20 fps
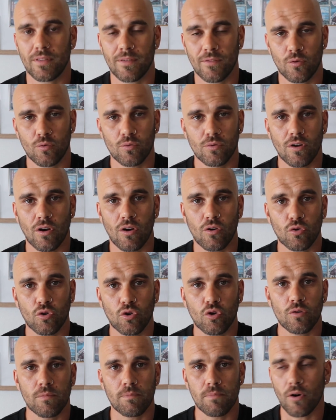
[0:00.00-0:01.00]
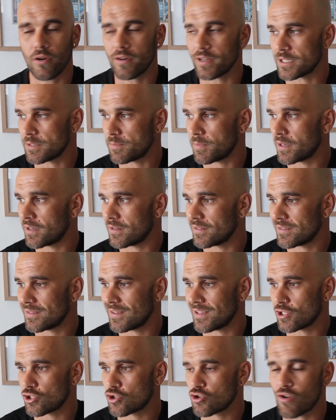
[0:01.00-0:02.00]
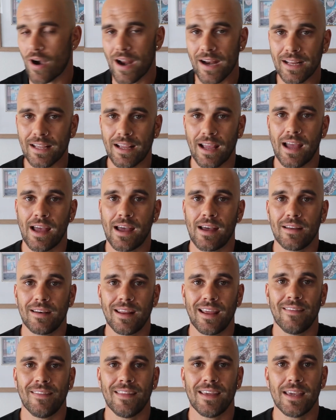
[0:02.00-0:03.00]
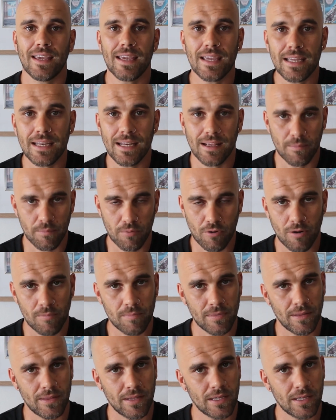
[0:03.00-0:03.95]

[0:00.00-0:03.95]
They've all got good bodies because they're training hard and they're eating properly.